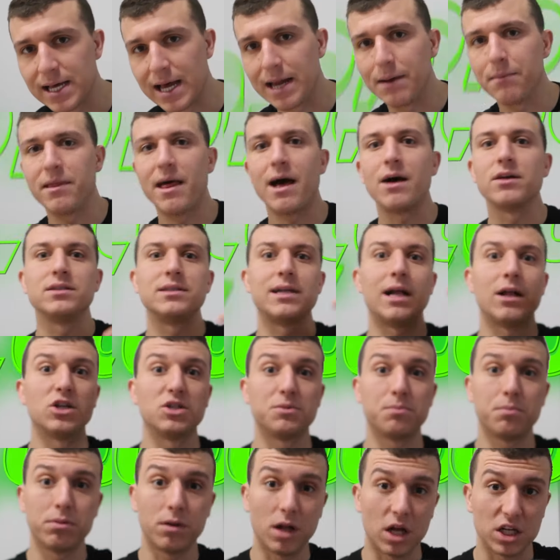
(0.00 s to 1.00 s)

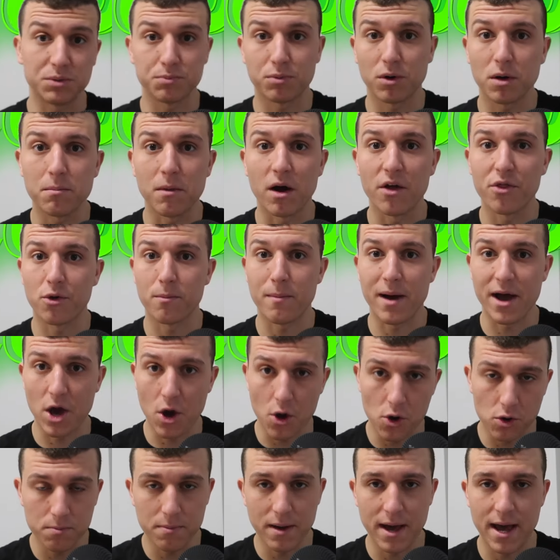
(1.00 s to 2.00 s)
$10,000 plus per month on my
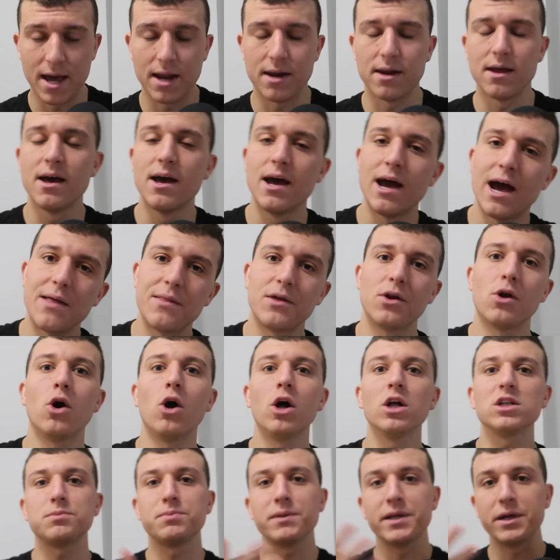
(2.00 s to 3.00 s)
own pen. And then
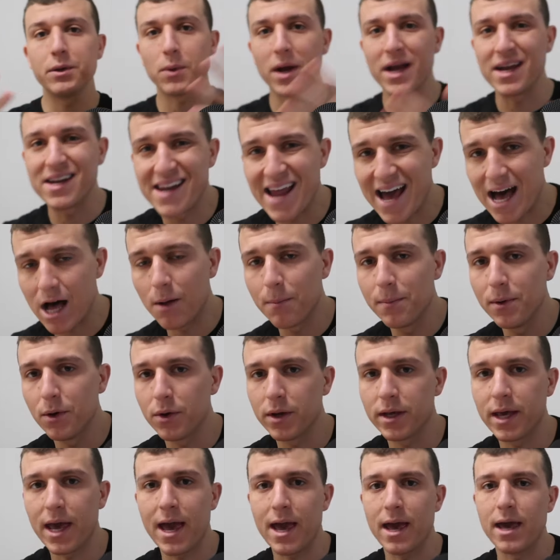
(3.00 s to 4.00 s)
ultimately right now
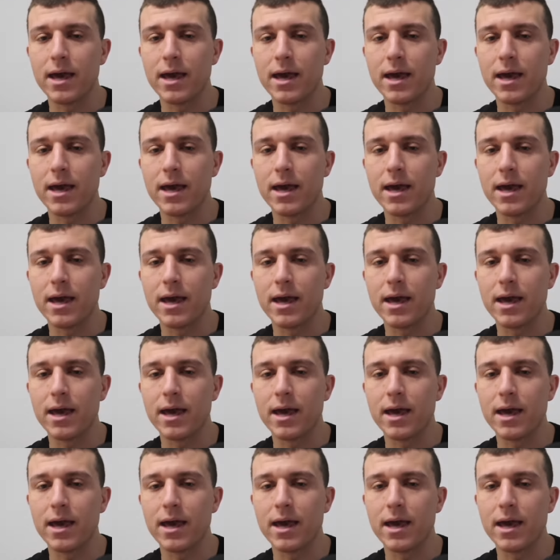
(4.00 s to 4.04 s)
building